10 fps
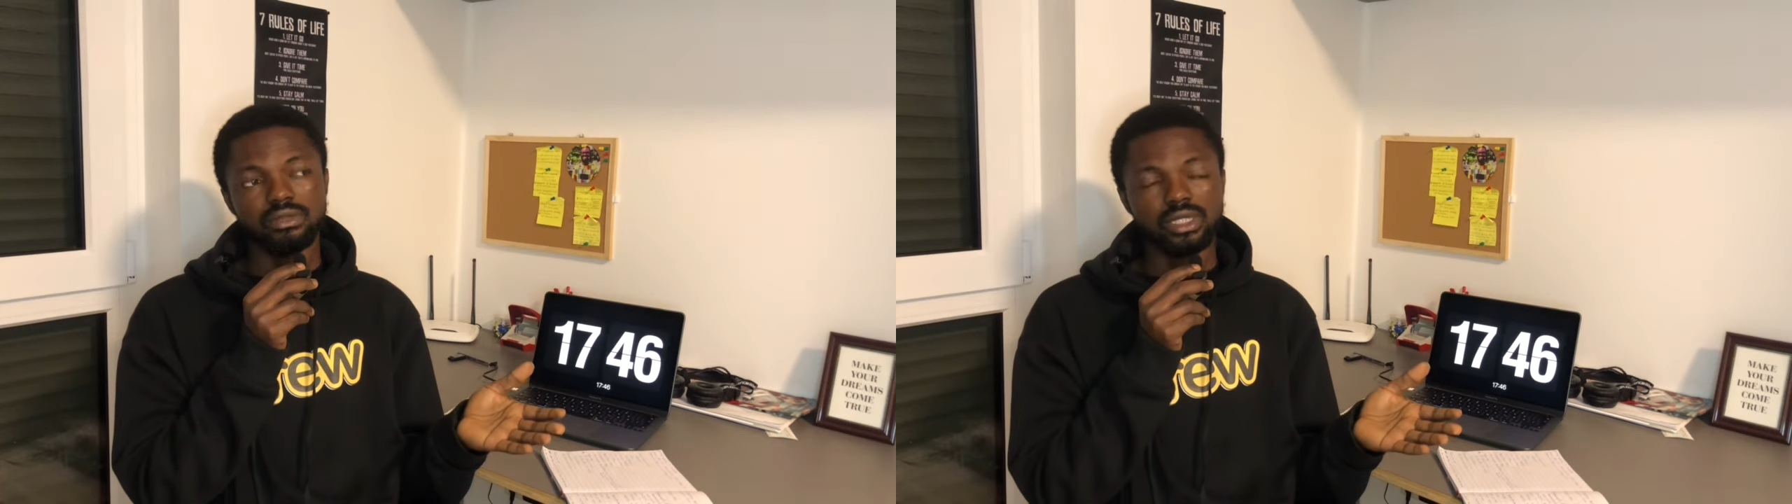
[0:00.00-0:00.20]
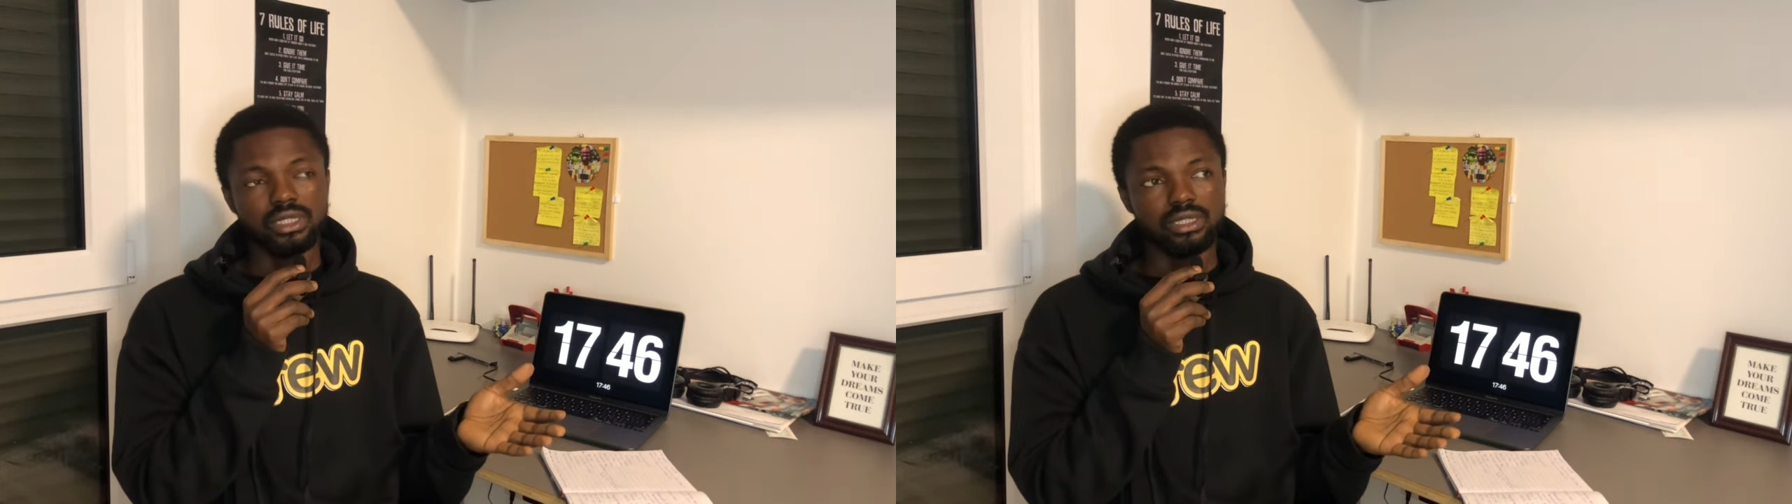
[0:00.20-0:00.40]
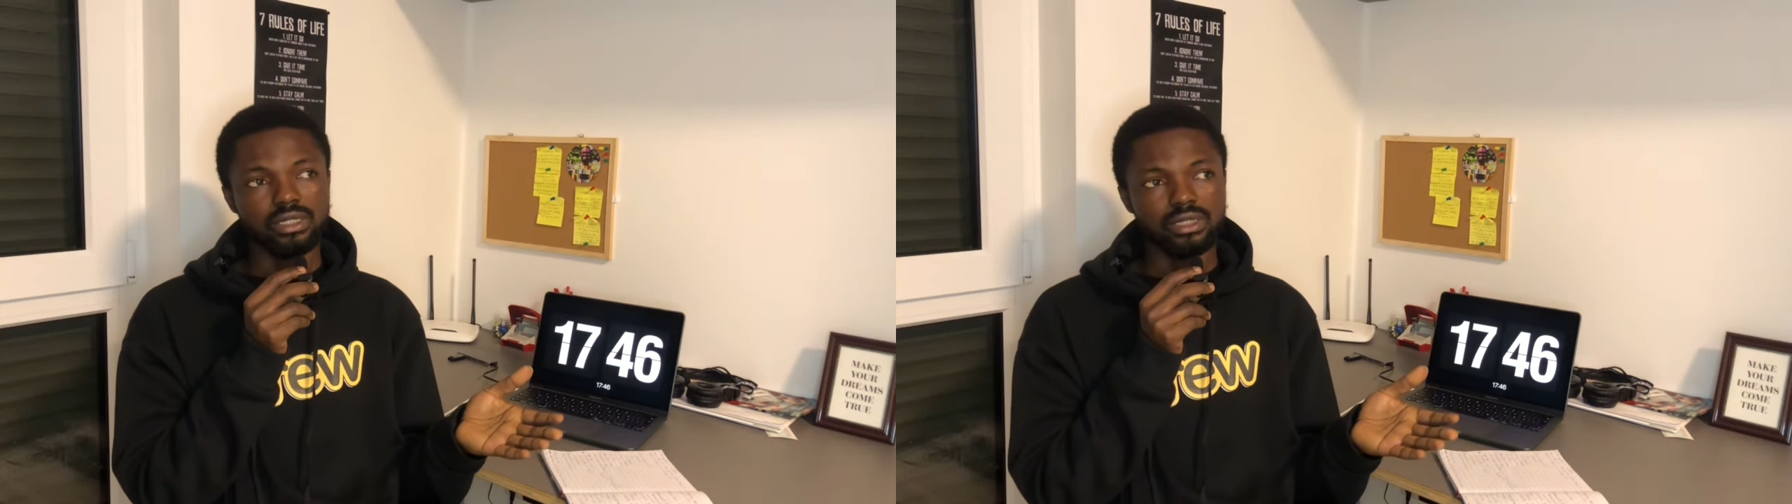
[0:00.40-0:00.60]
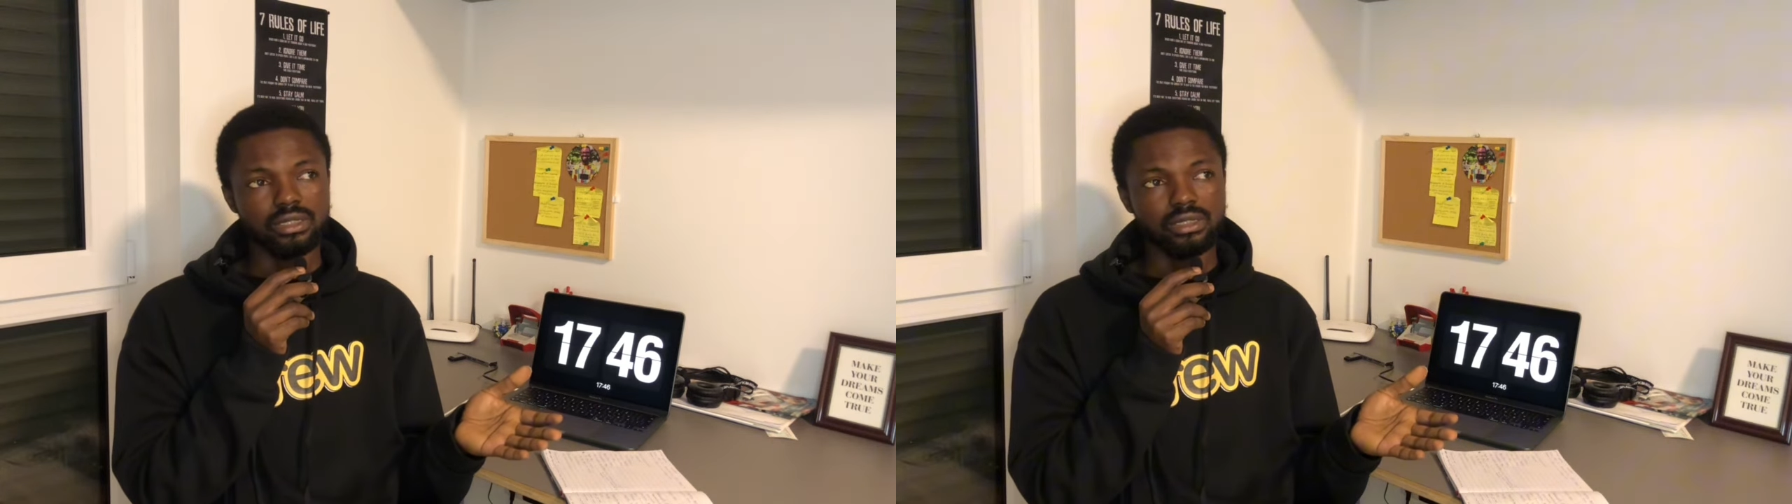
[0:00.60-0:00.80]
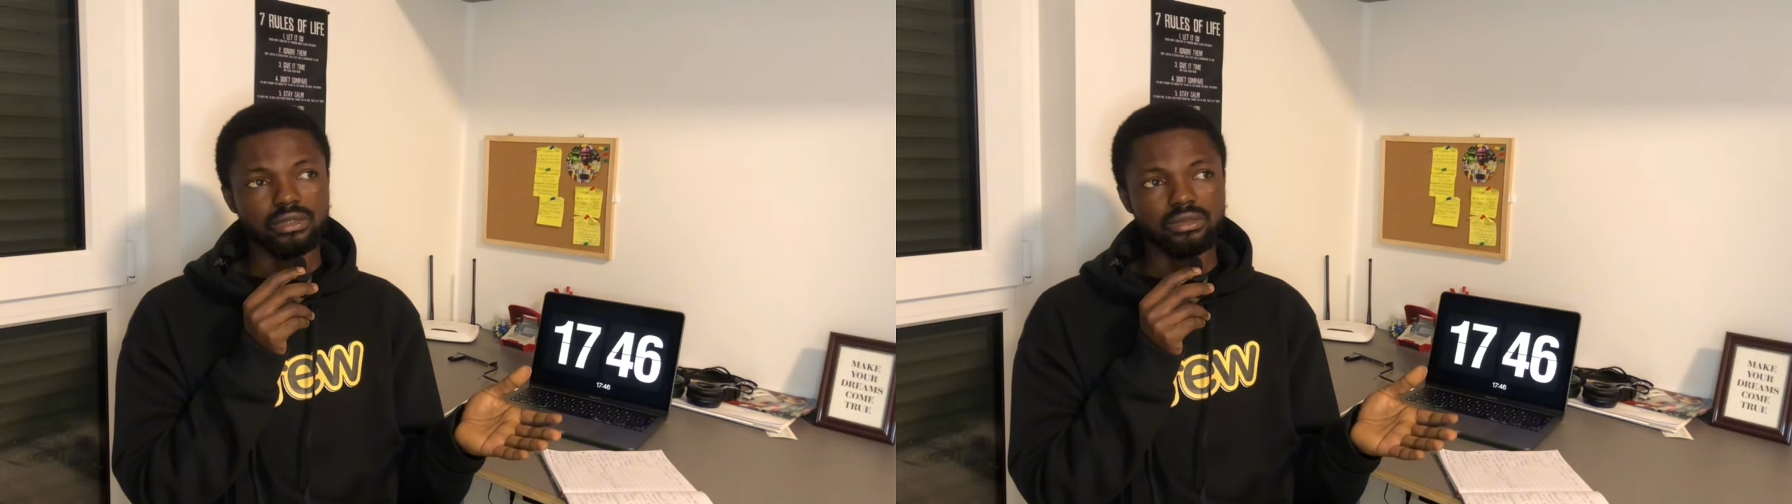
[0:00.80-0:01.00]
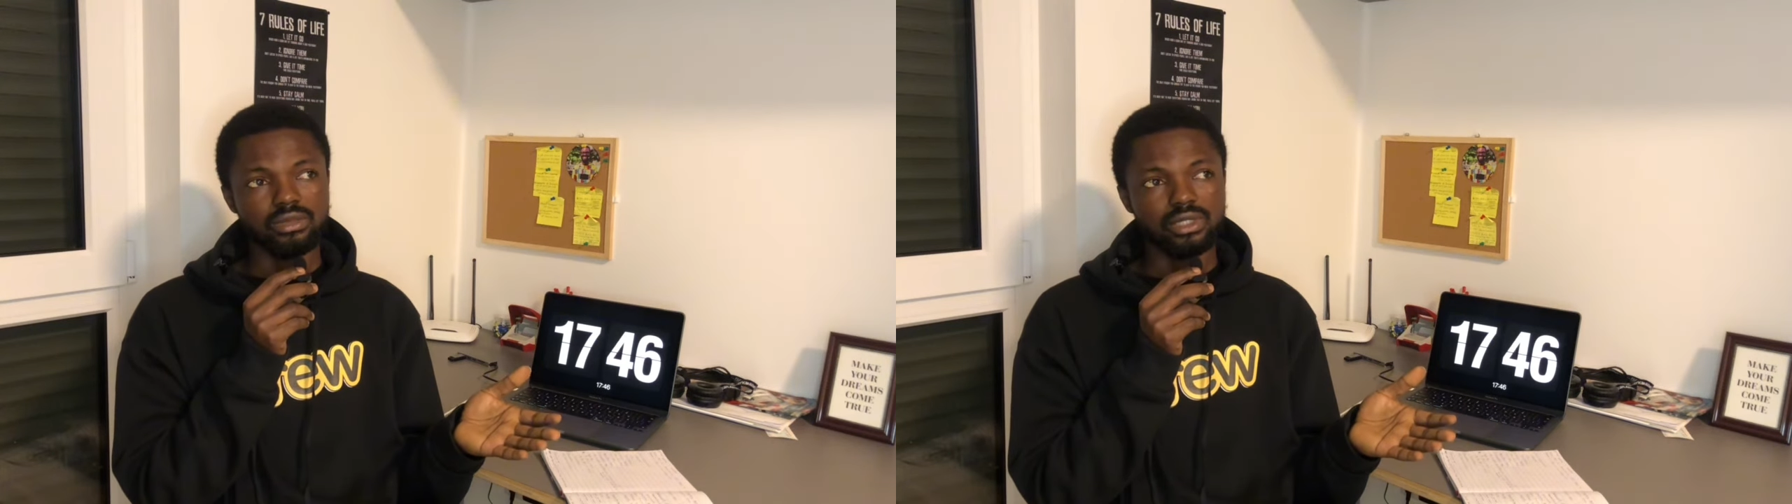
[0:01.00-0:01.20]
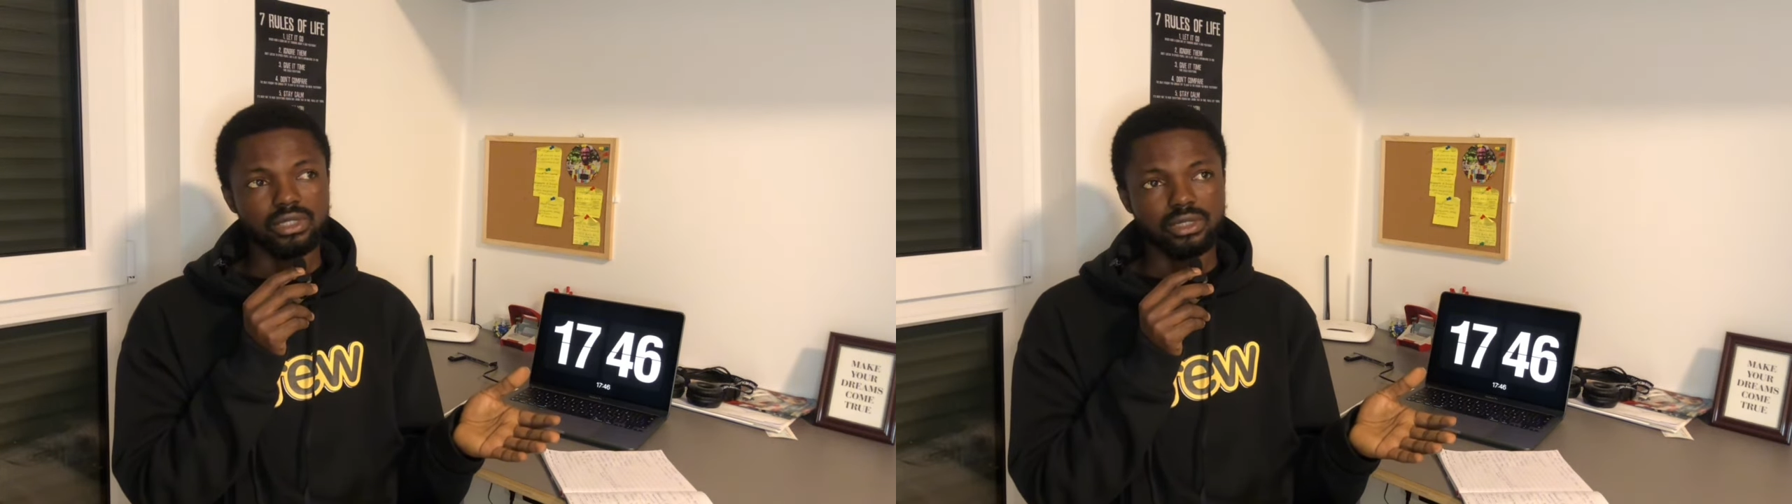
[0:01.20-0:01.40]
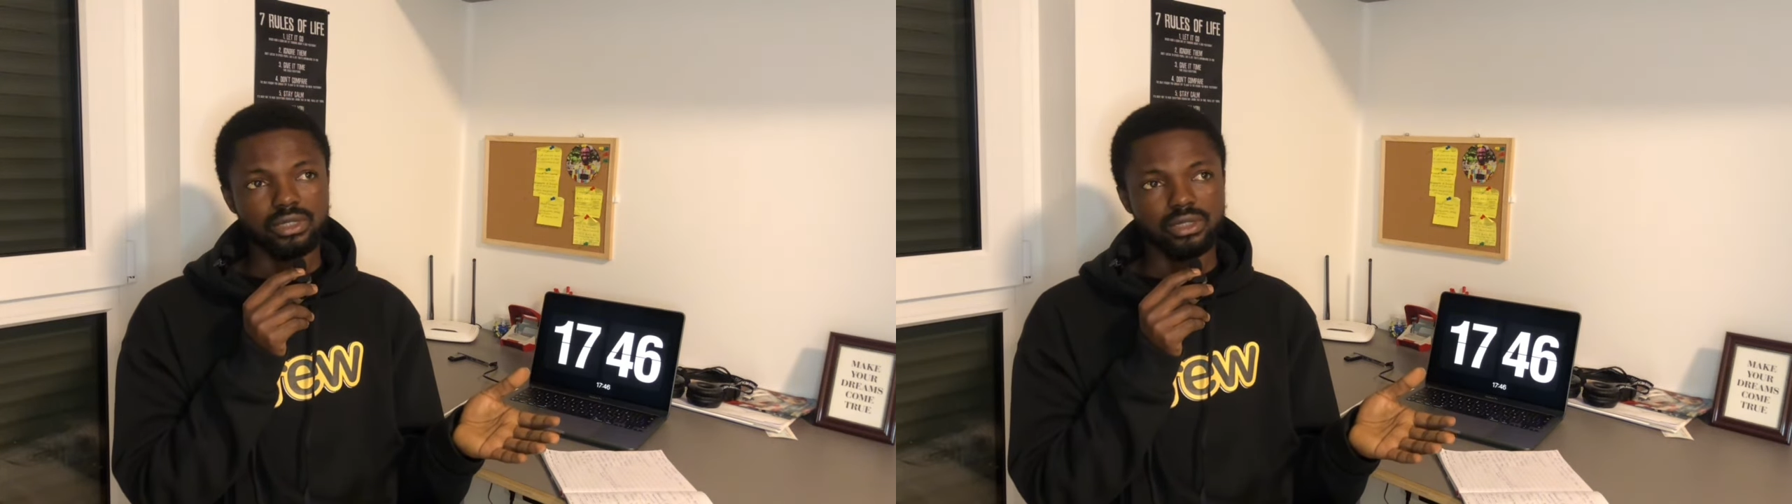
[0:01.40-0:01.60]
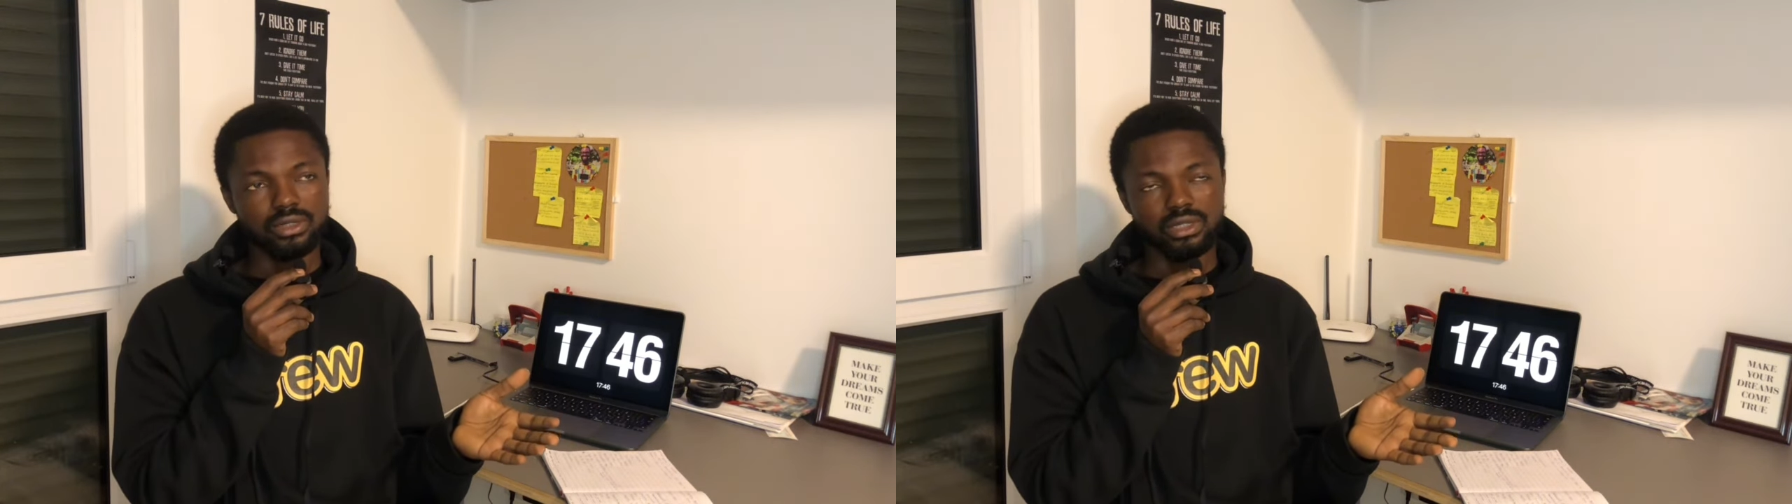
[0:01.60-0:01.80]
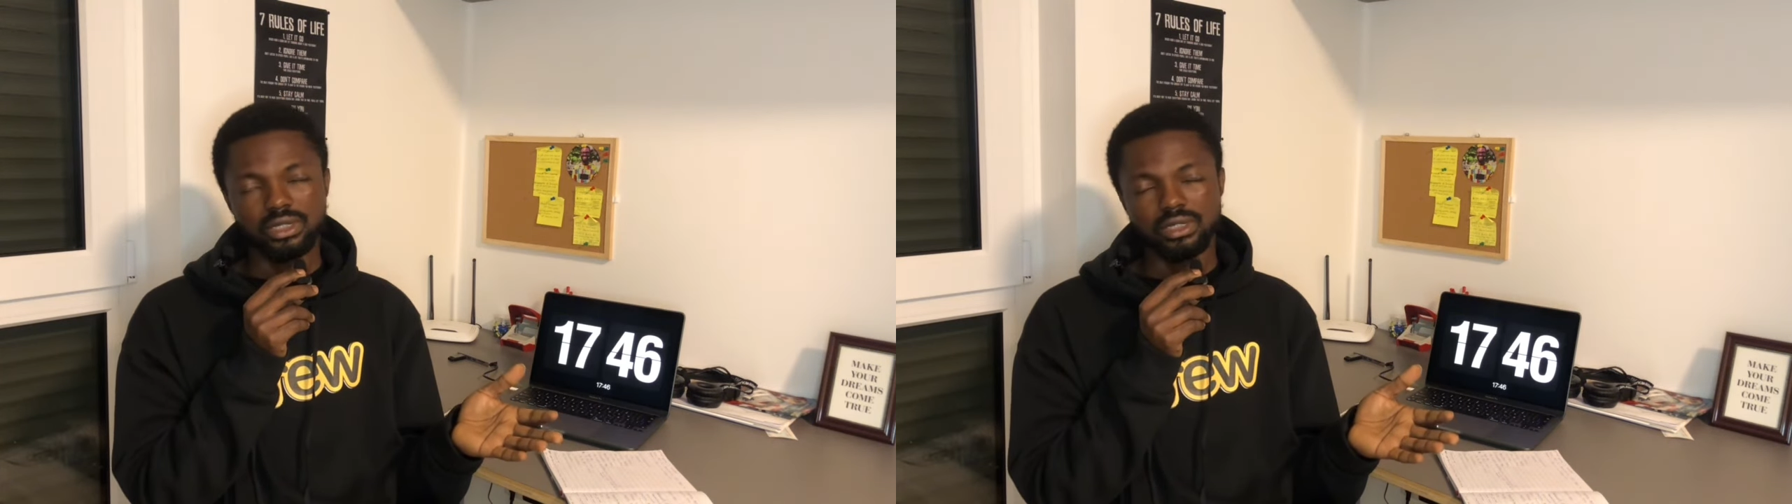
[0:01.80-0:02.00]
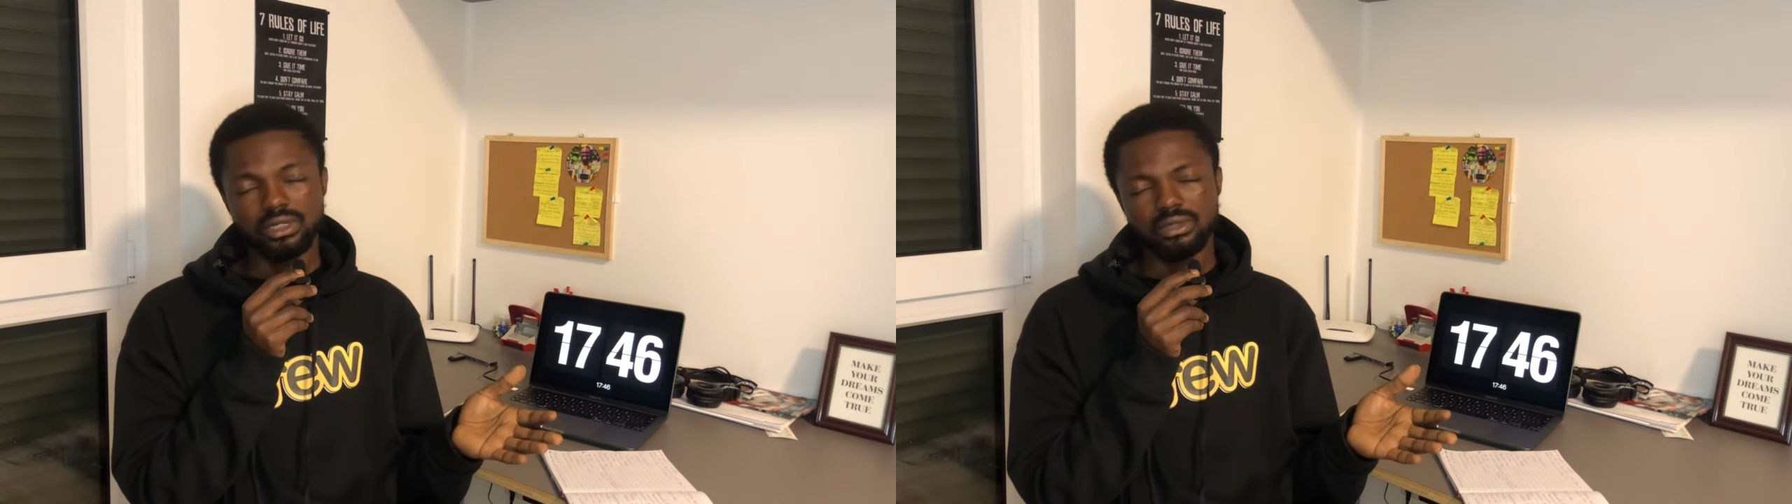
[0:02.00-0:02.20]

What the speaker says: the, what's it called?